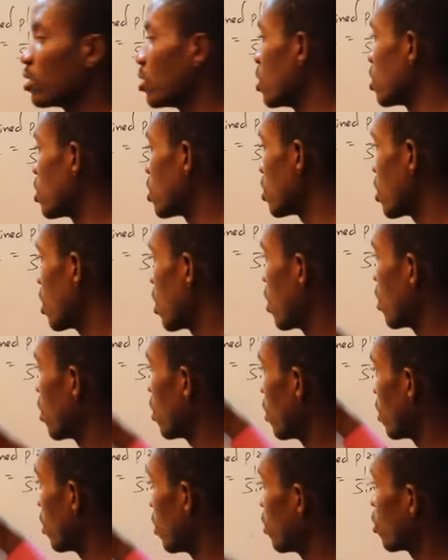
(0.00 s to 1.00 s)
this
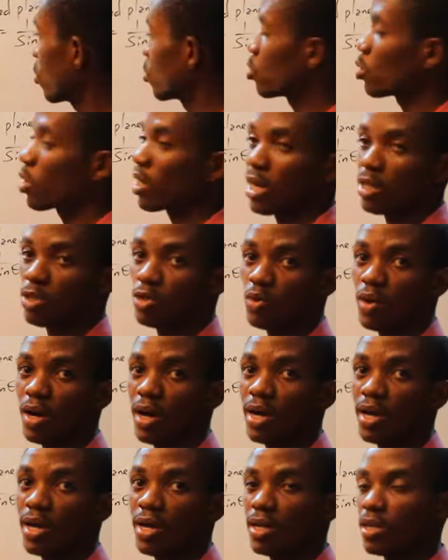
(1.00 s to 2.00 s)

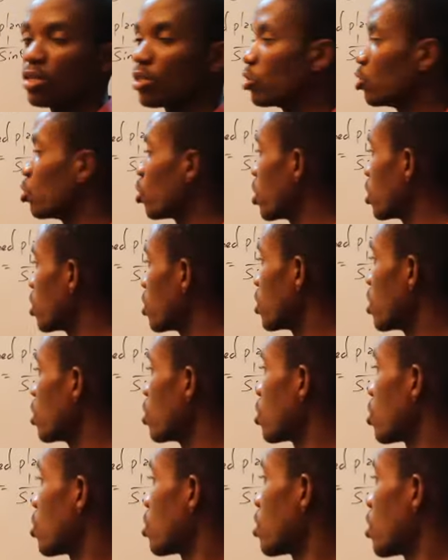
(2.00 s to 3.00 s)
SOHCAHTOA joins
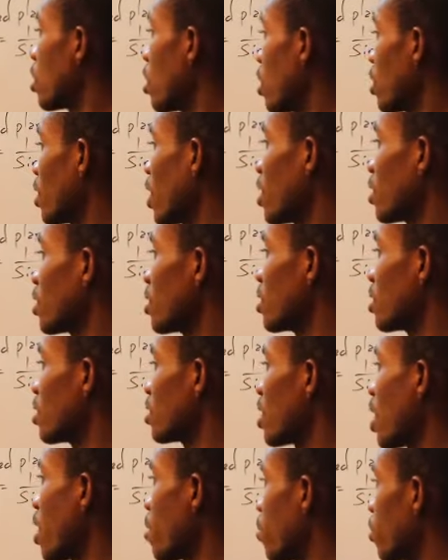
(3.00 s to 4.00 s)
this, this
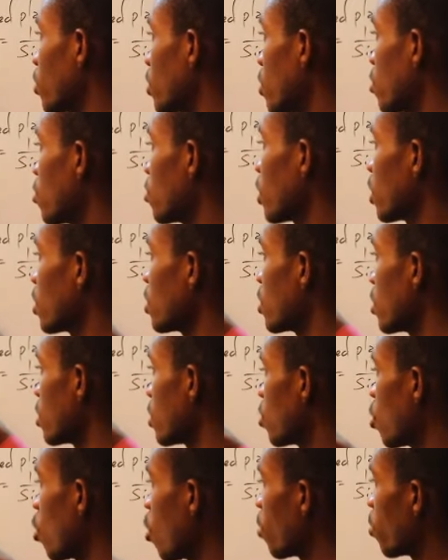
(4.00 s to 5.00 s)
is the hypotenuse and this
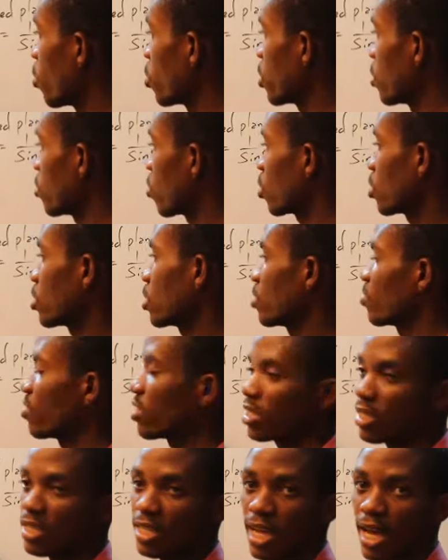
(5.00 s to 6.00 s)
is the opposite because it's
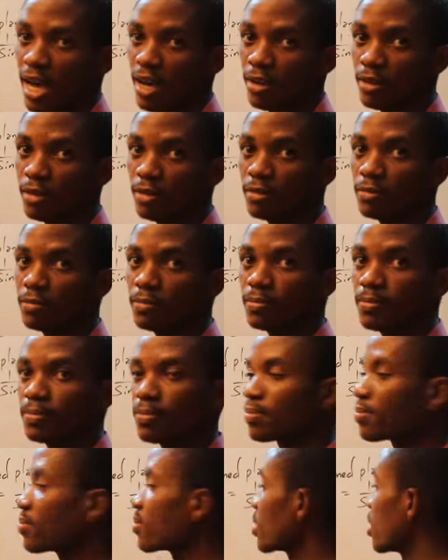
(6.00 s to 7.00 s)
facing the angle.
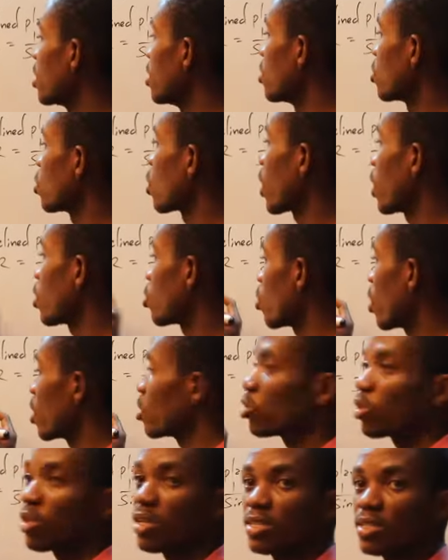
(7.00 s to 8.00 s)

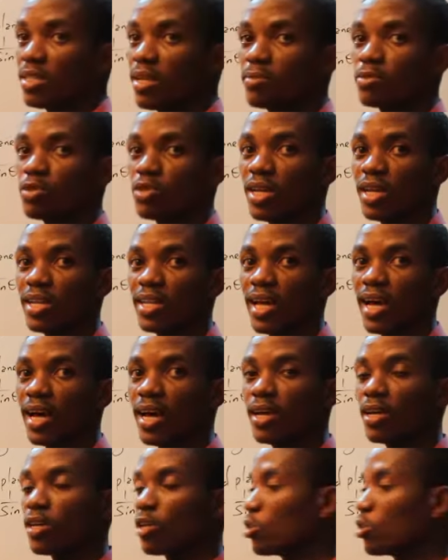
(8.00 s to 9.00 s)
SOHCAHTOA joins them together